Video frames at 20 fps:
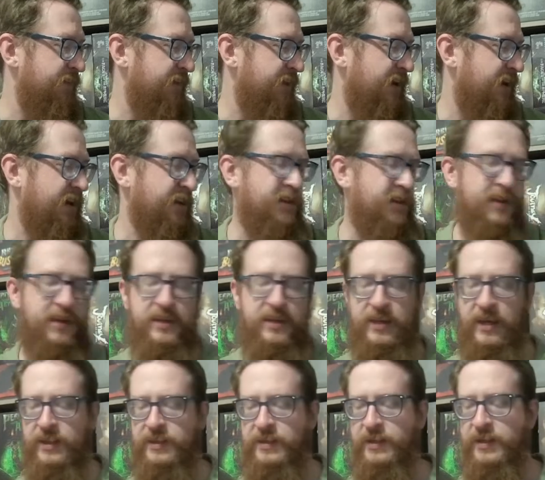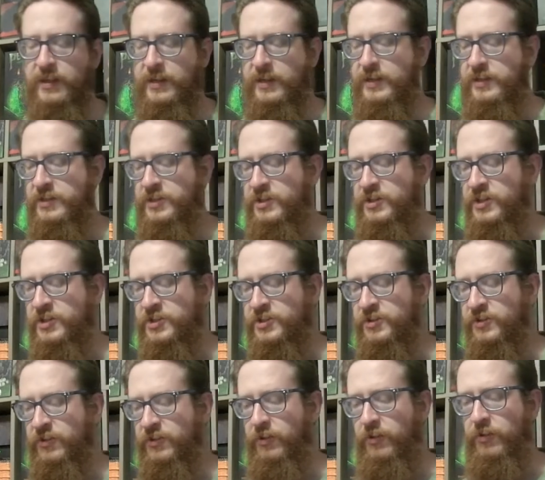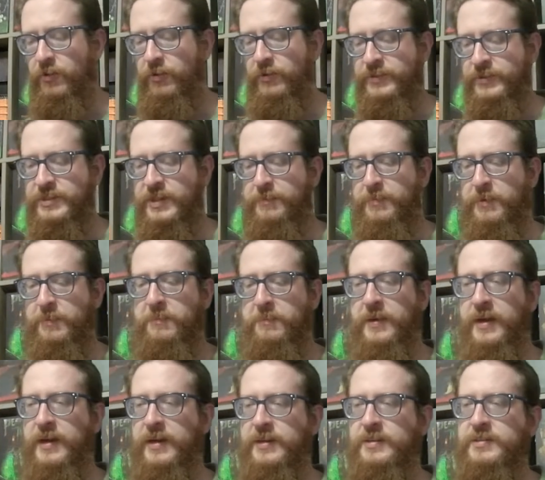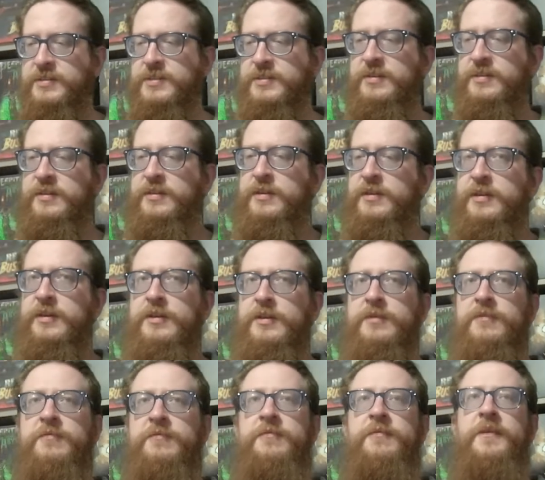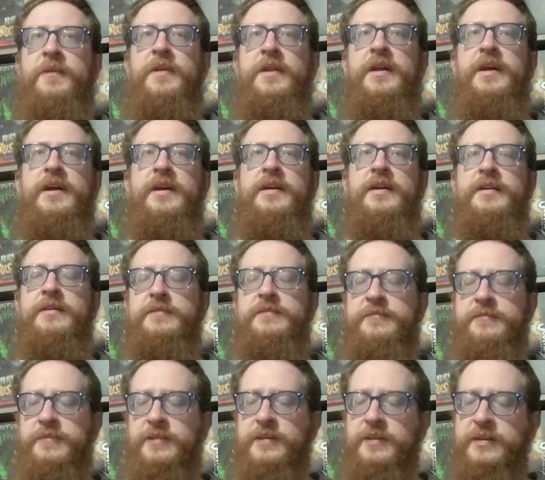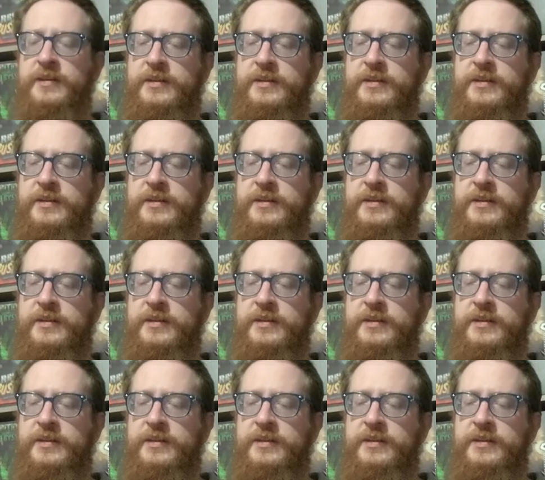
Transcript: And then I think an additional whole separate box full of